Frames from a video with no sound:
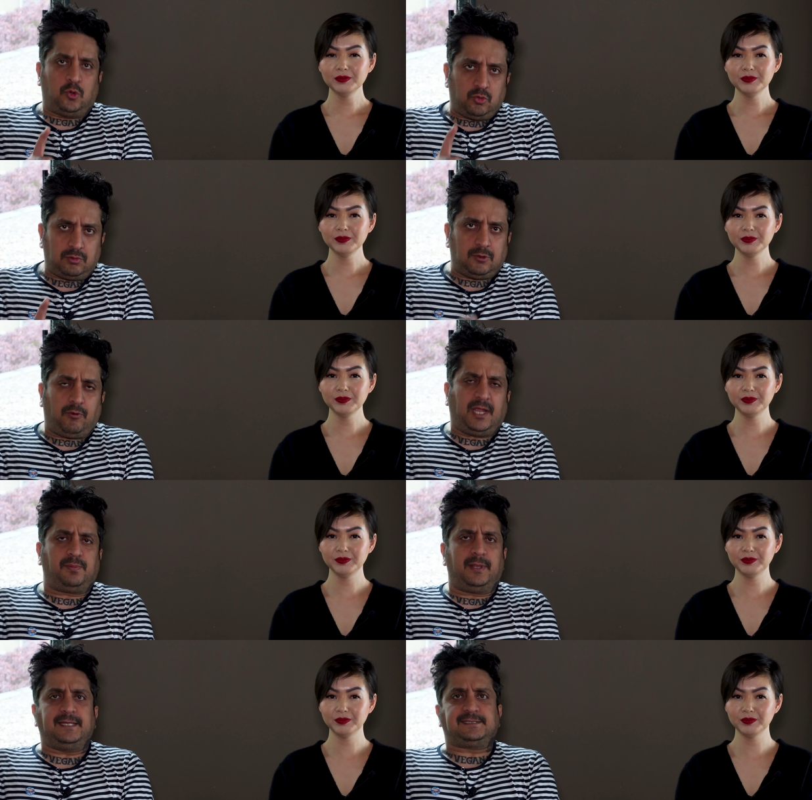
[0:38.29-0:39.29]
Speaker 1: you're in the right
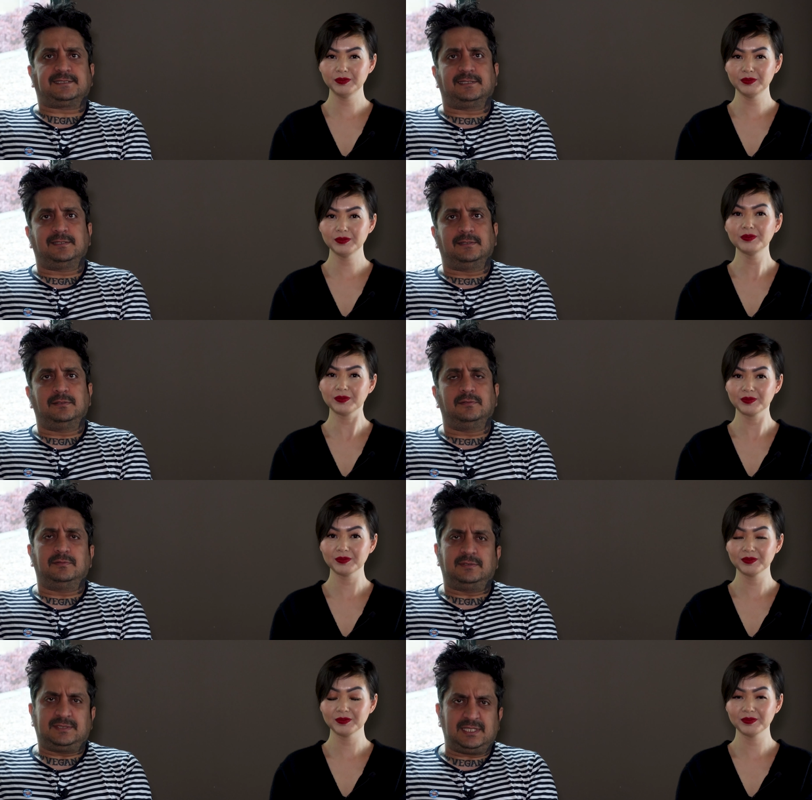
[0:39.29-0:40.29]
place.
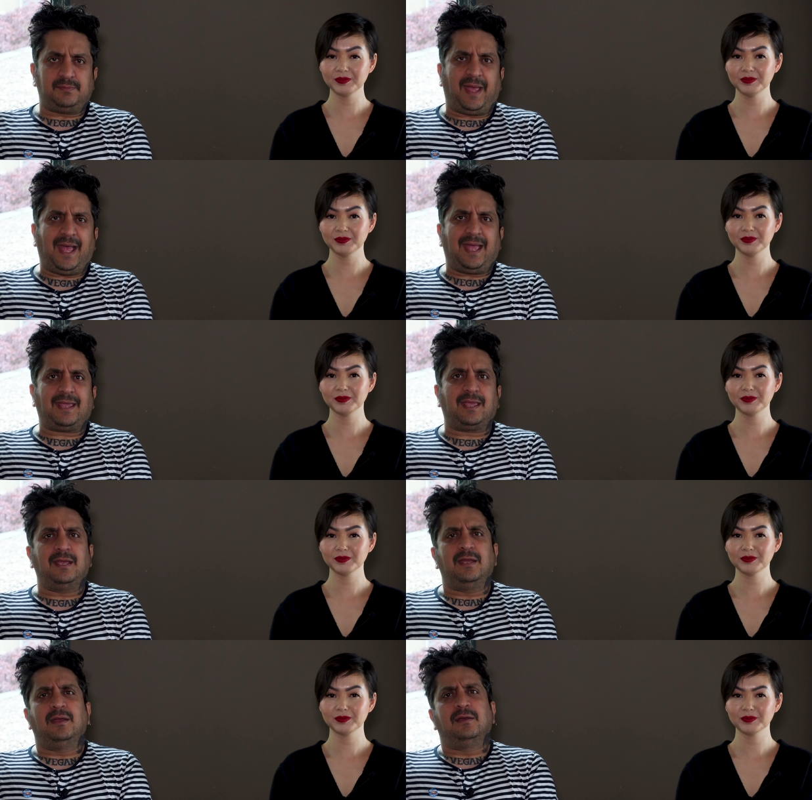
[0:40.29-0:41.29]
Sit back,
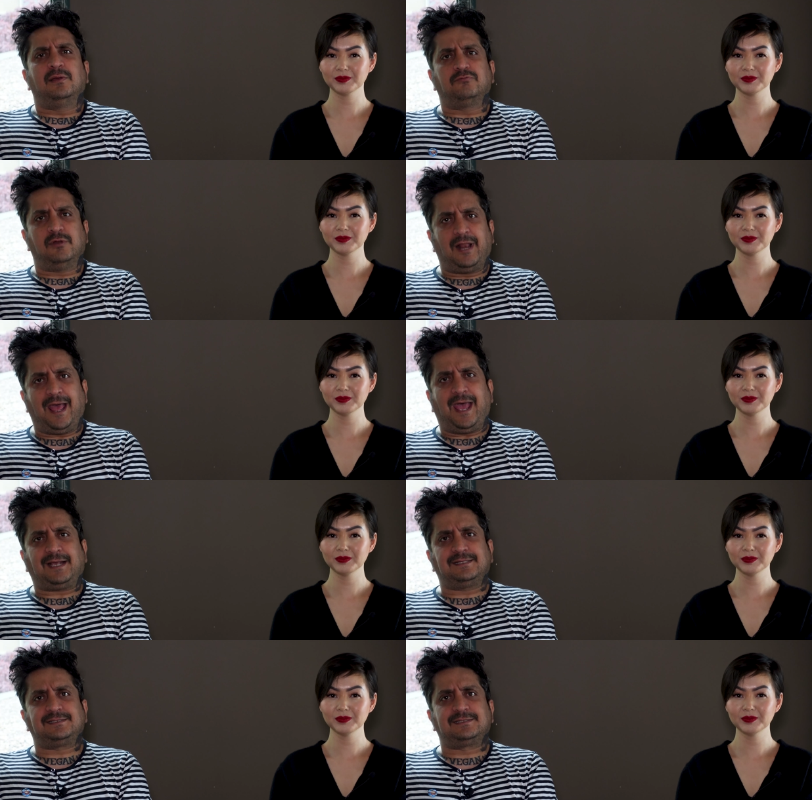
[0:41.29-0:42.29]

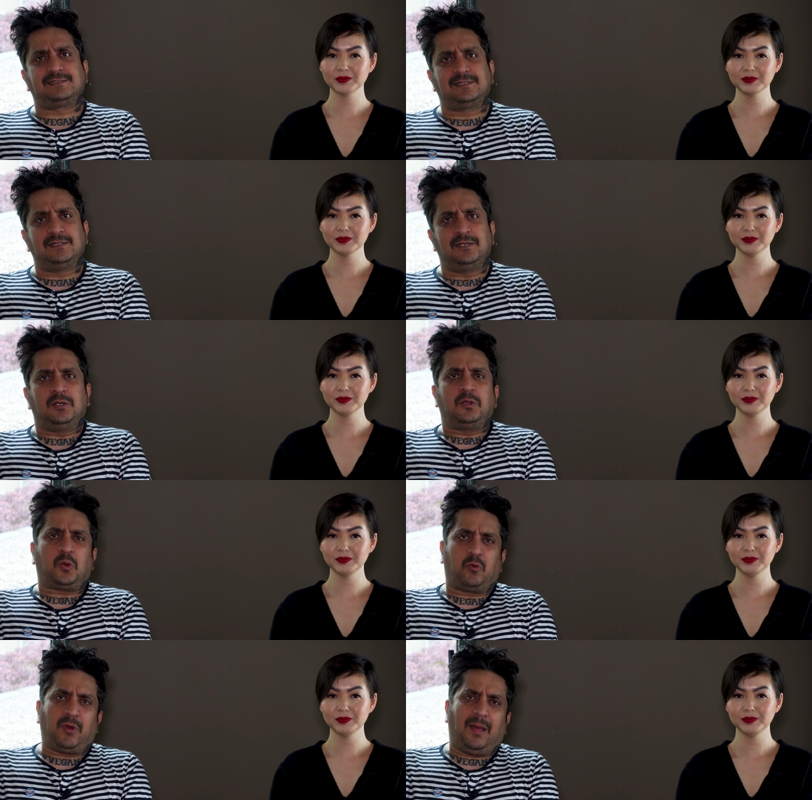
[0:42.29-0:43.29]
relax,
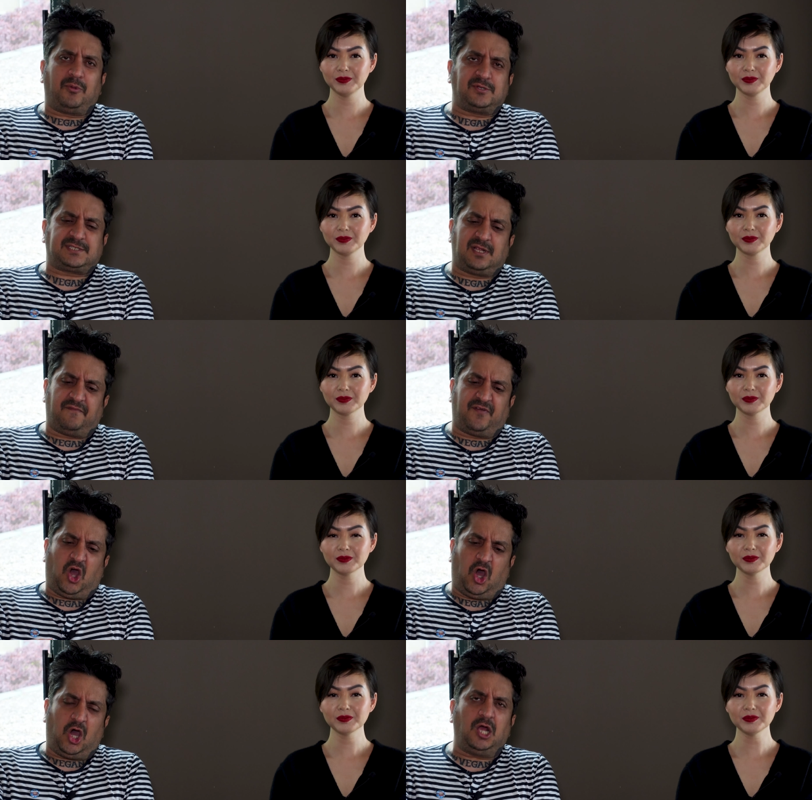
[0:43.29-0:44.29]
grab yourself a
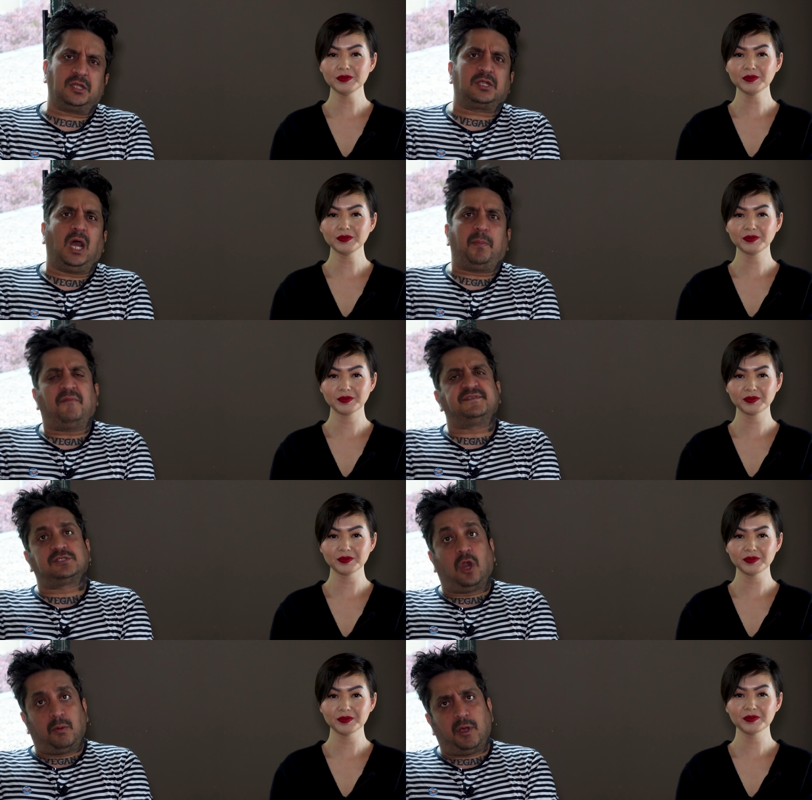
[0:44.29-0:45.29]
hot cup of
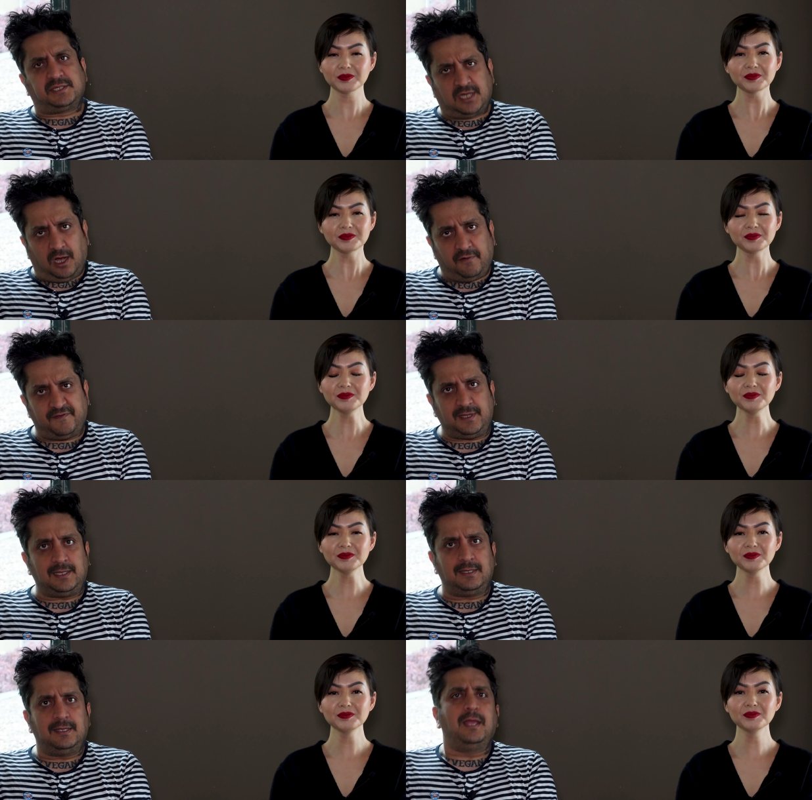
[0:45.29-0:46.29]
Starbucks
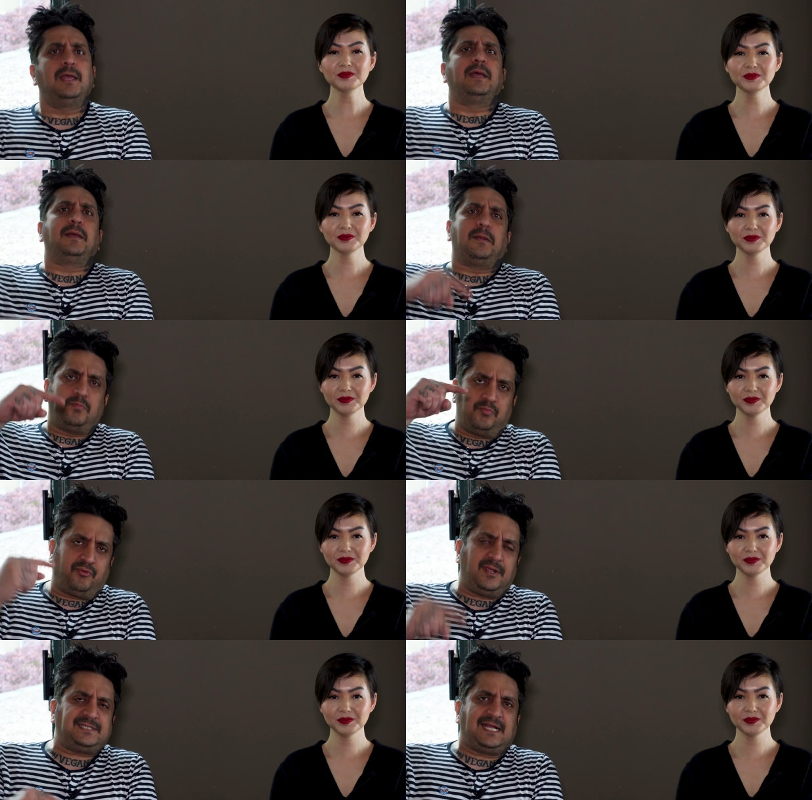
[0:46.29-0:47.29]
coffee,
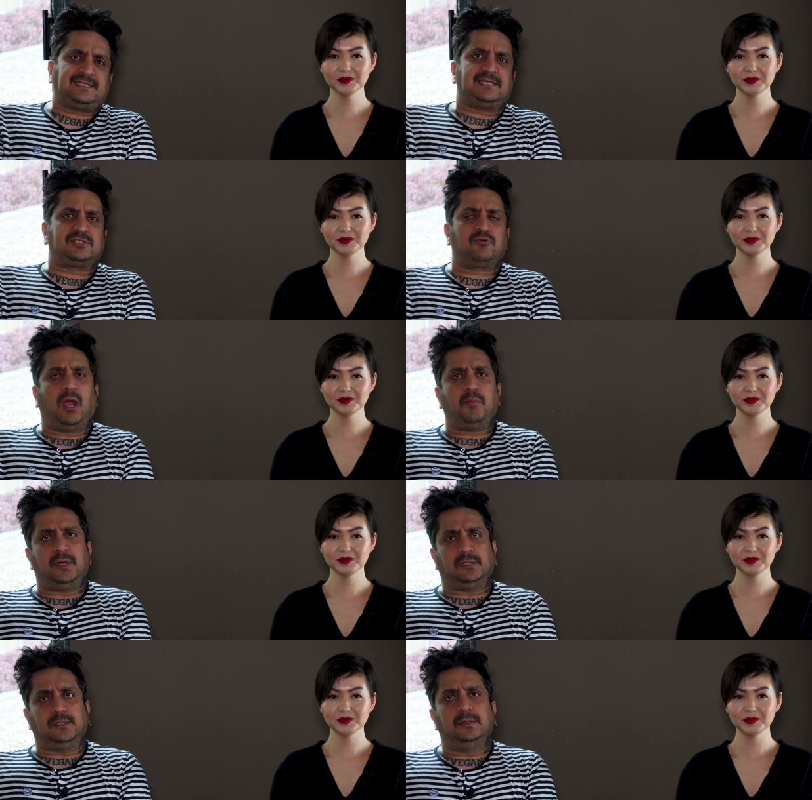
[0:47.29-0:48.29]
press that subscribe
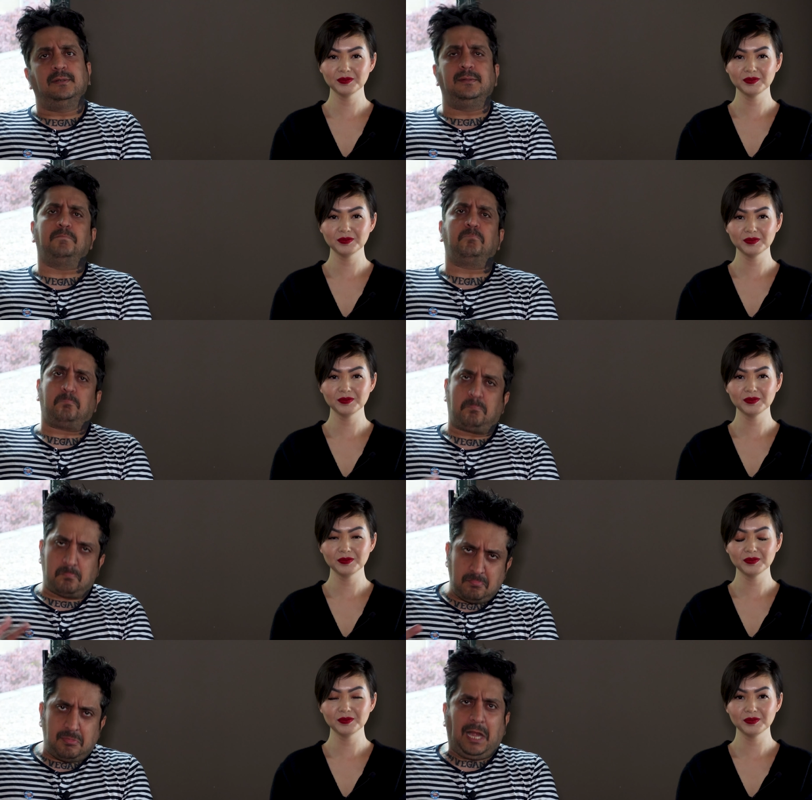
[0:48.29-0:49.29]
button,
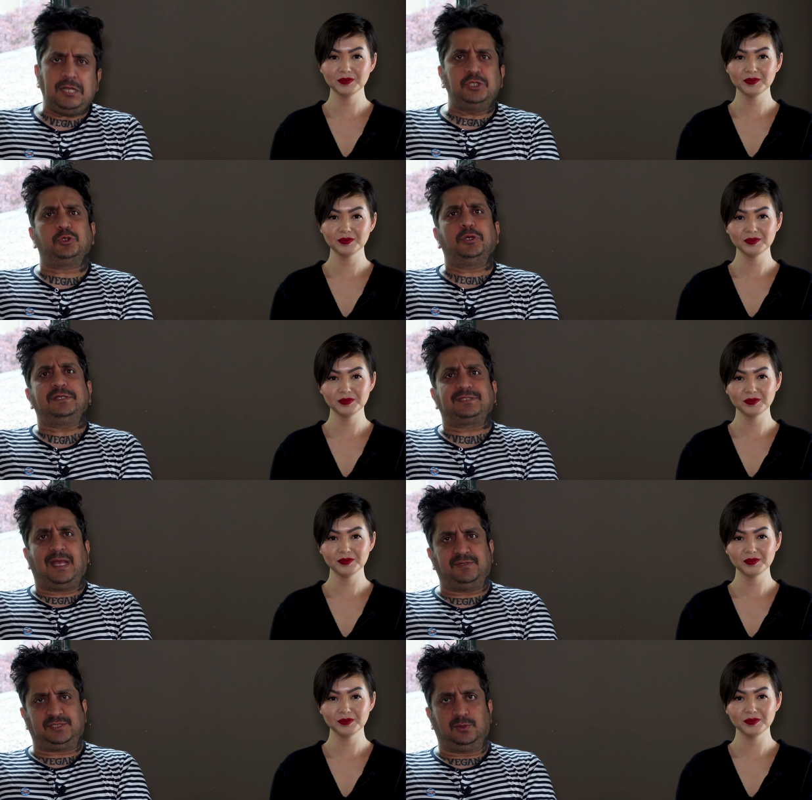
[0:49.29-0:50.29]
and enjoy this
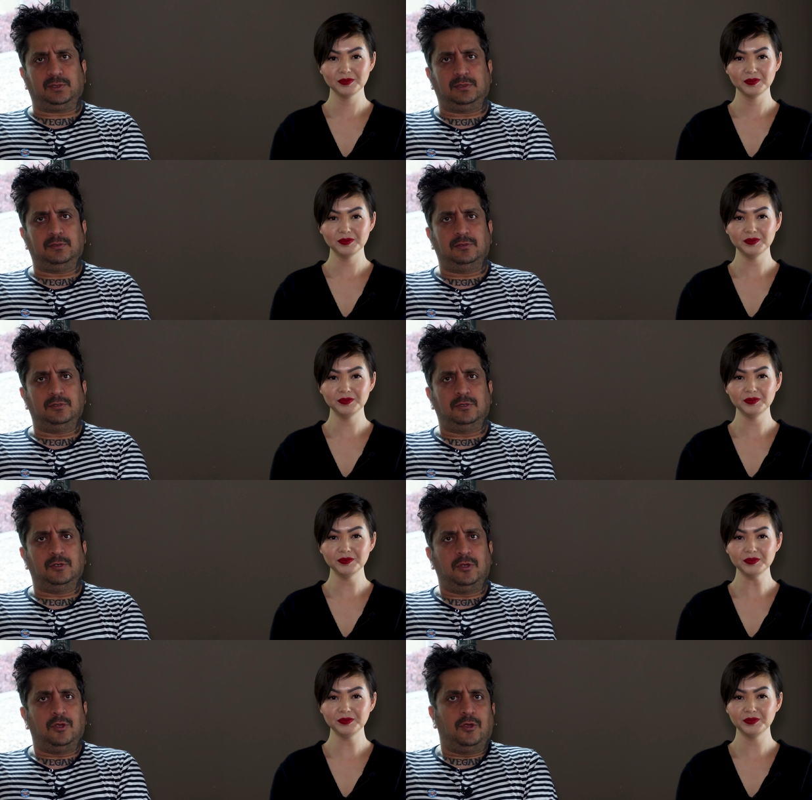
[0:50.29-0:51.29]
episode.
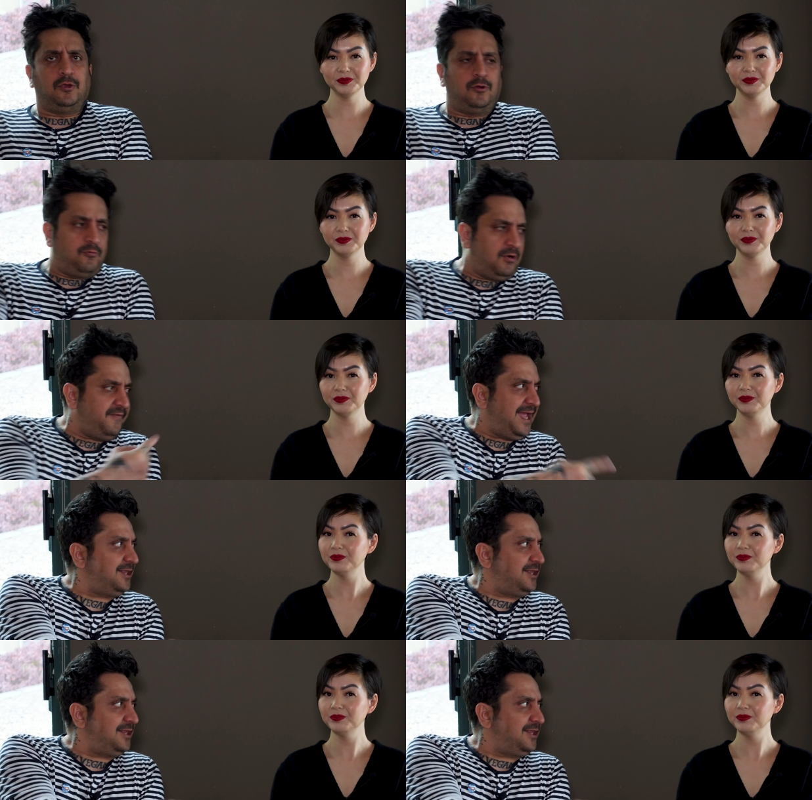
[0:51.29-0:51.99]
Where are we